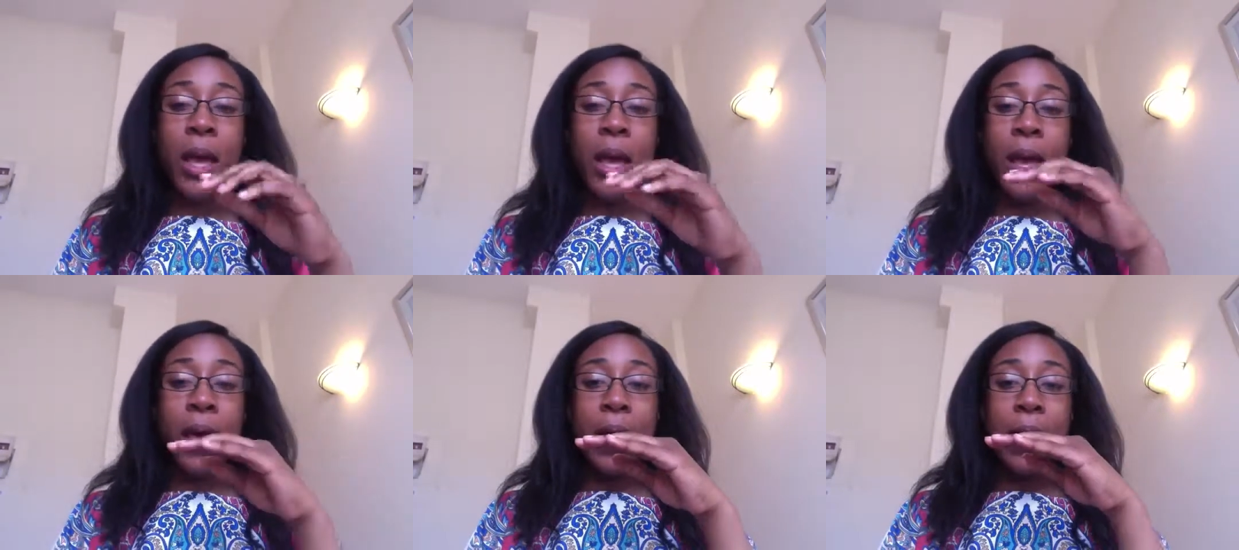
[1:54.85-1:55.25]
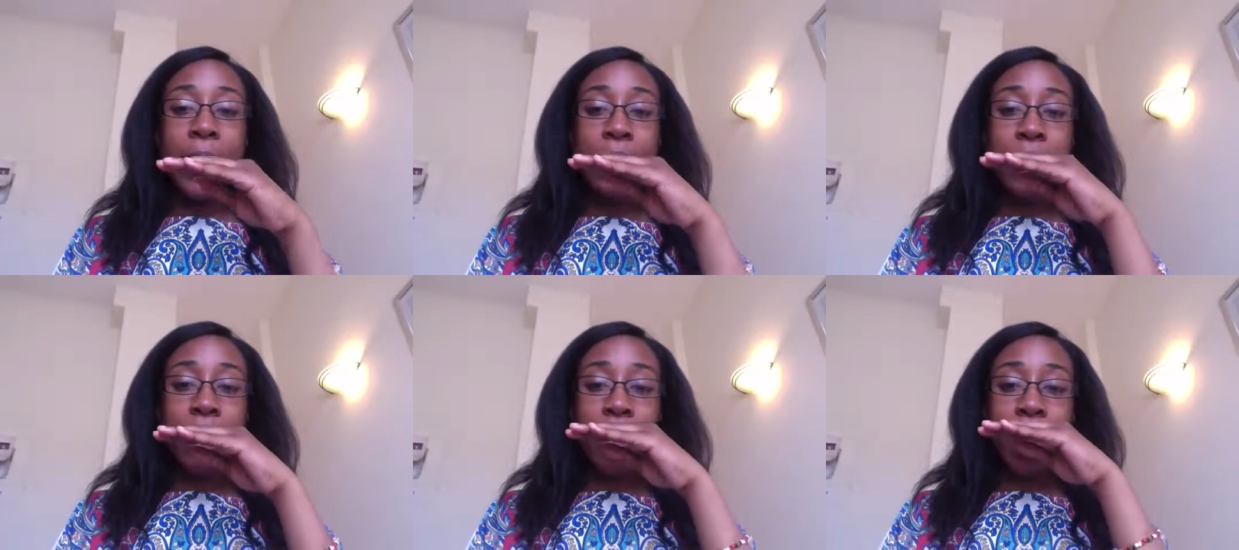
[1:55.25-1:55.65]

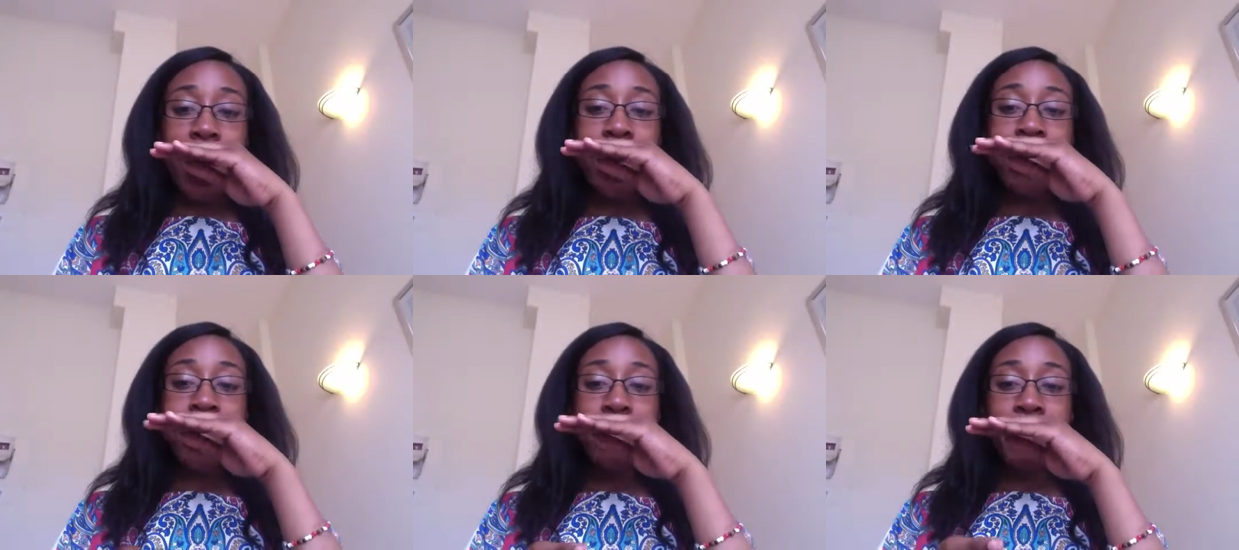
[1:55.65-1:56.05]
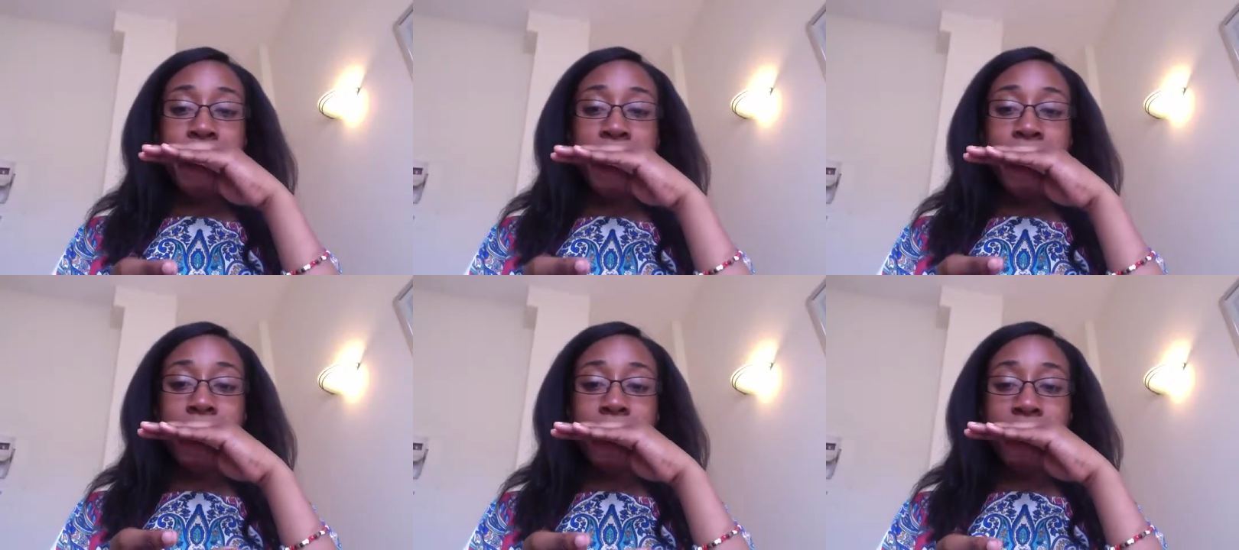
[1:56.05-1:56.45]
and it has to
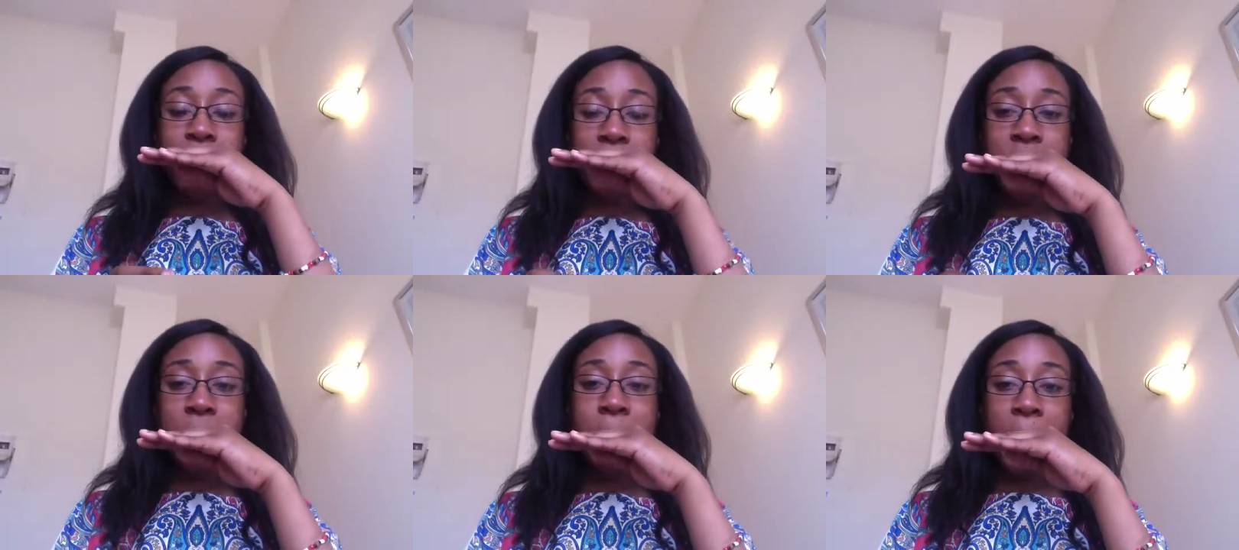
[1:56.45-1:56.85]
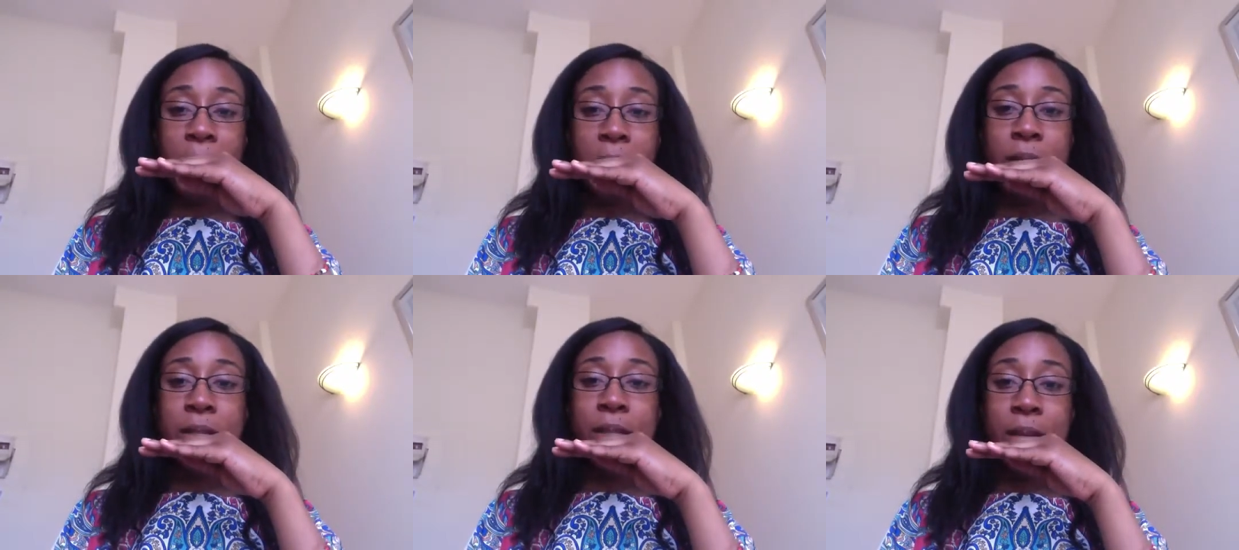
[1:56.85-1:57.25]
be in a
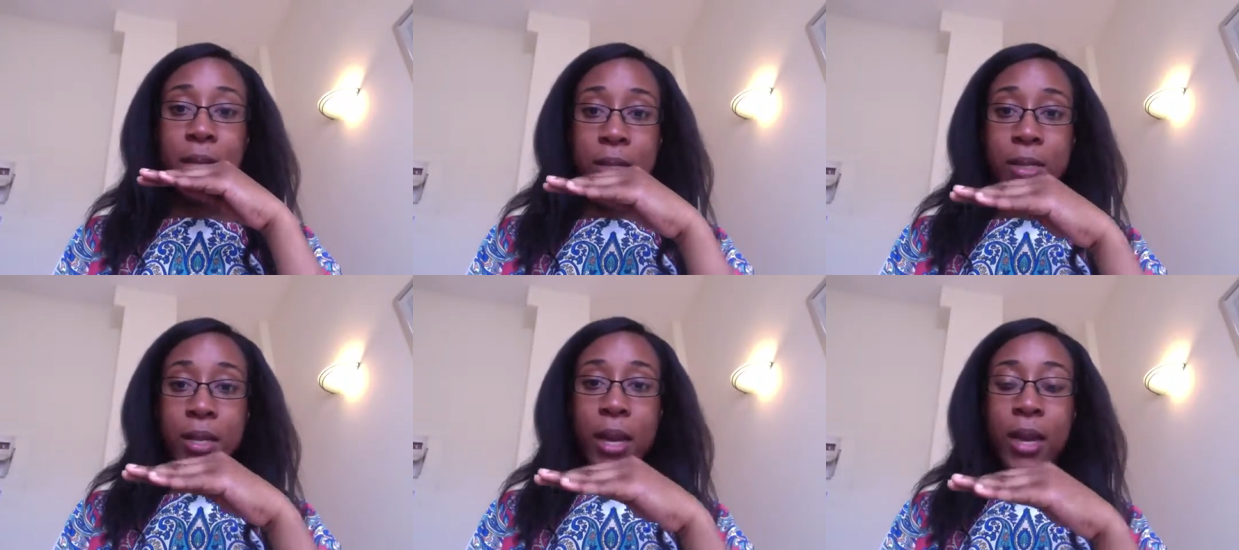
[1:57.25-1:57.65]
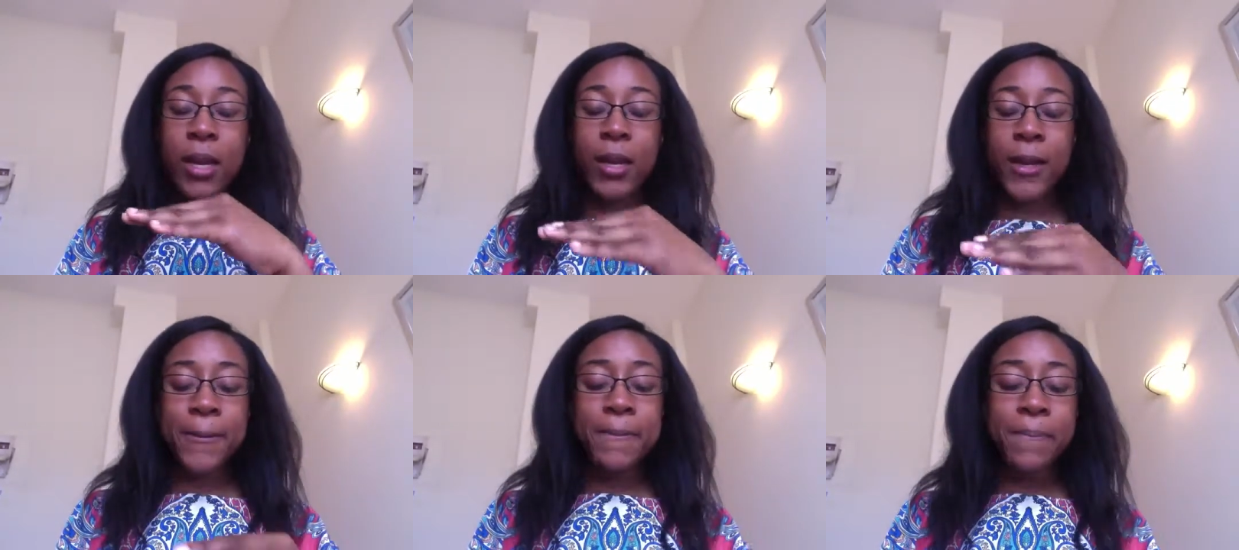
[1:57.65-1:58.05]
transparent
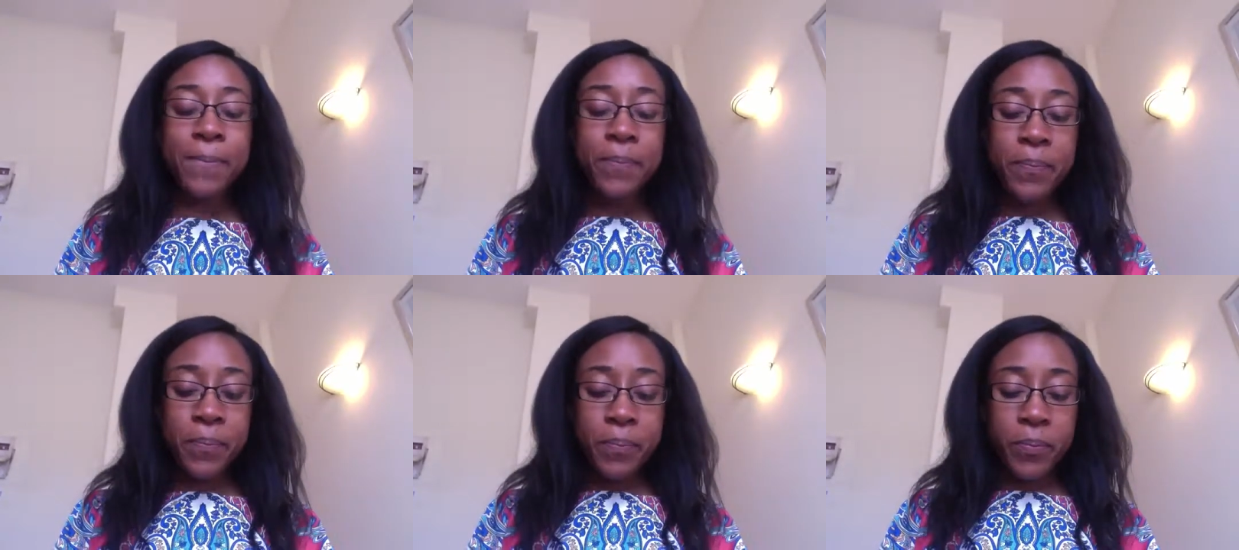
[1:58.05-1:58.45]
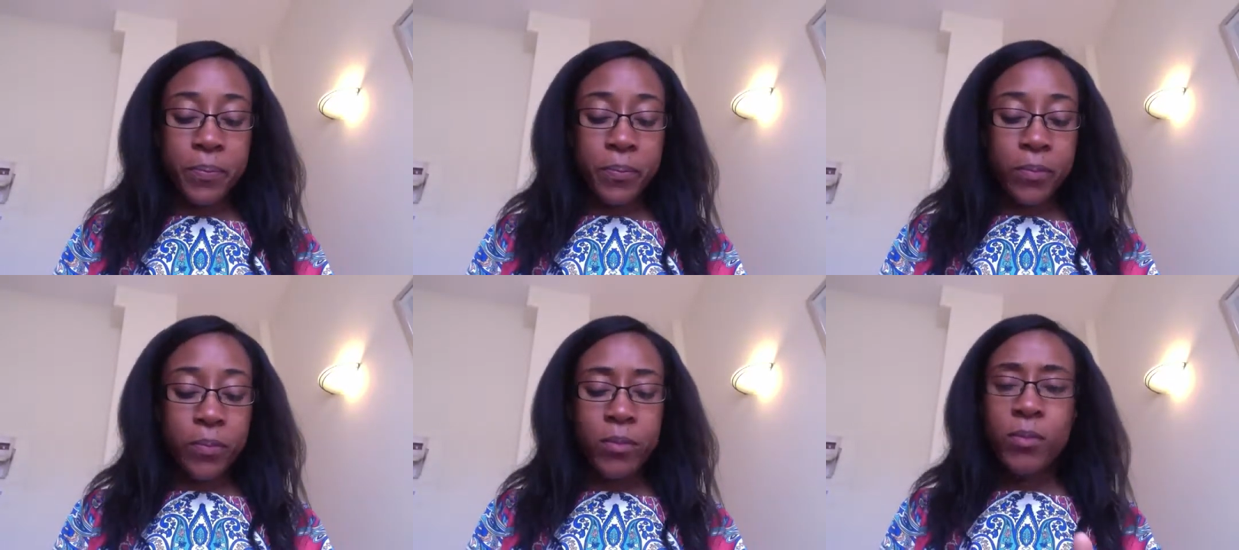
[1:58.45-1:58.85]
container,
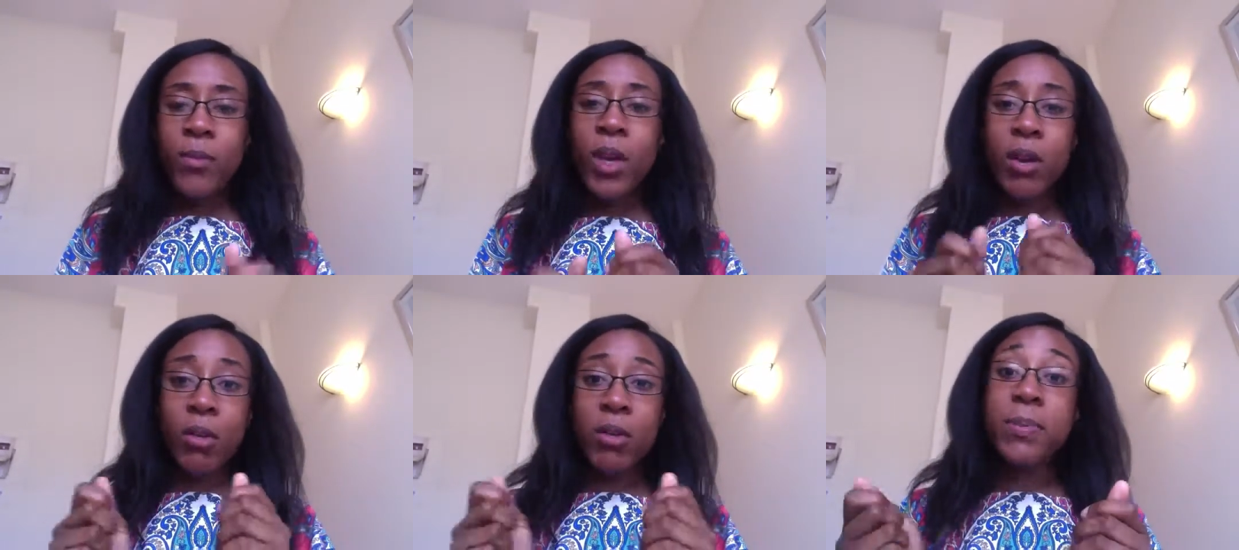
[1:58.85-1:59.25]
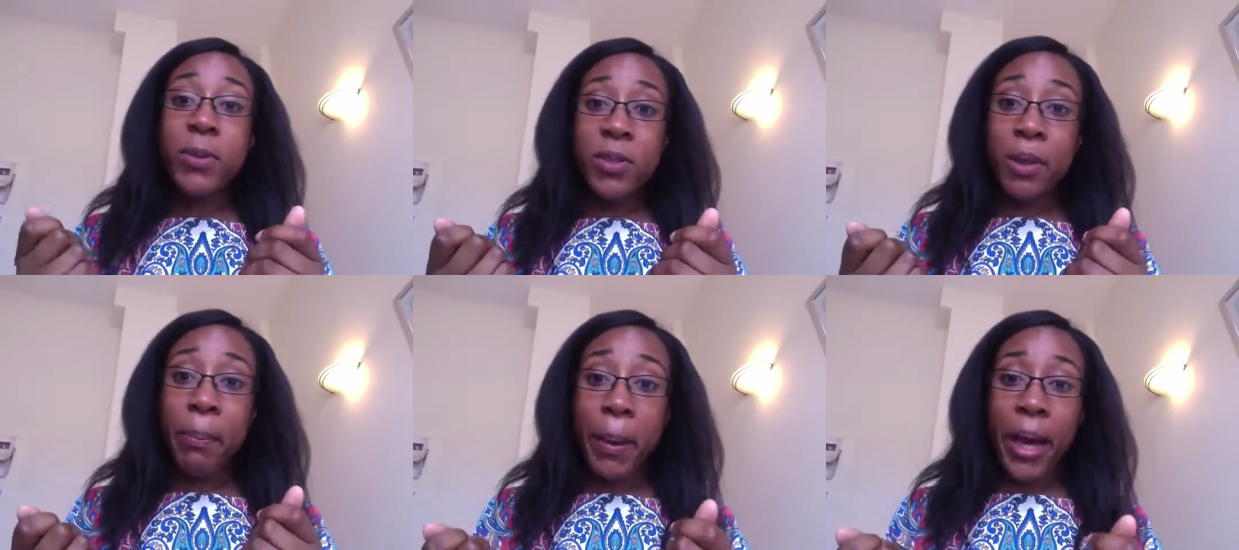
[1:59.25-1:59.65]
or I
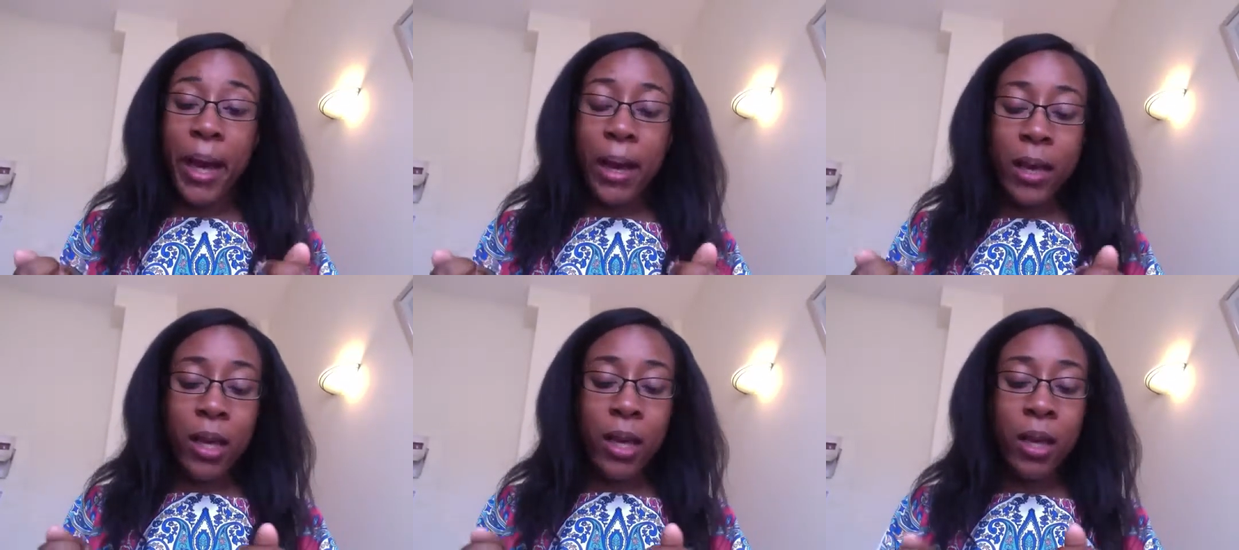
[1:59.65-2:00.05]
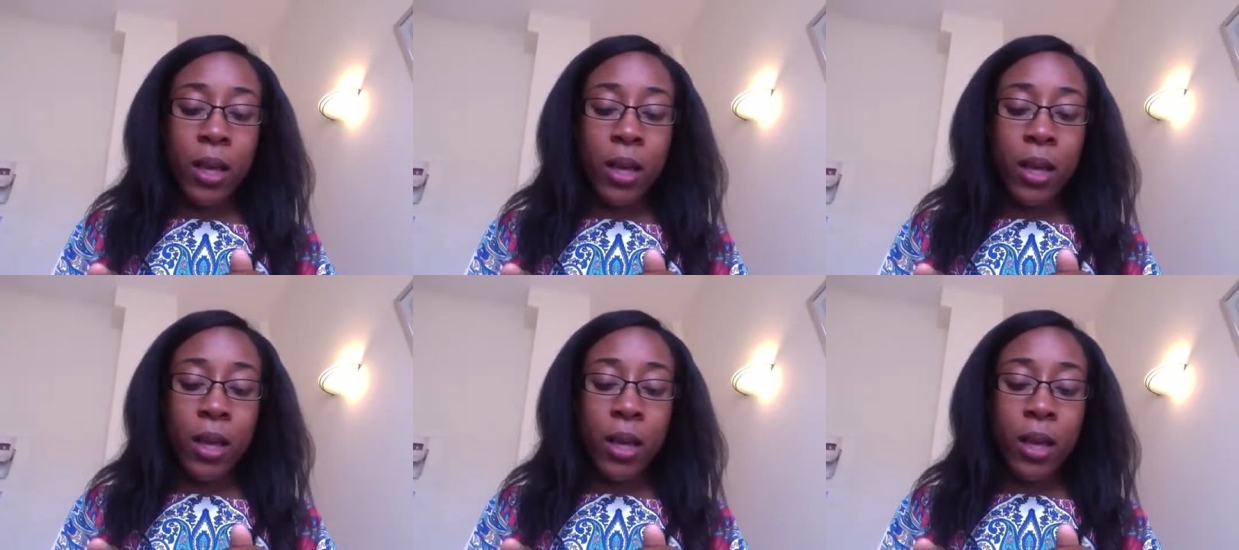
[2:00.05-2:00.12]
suppose a bag,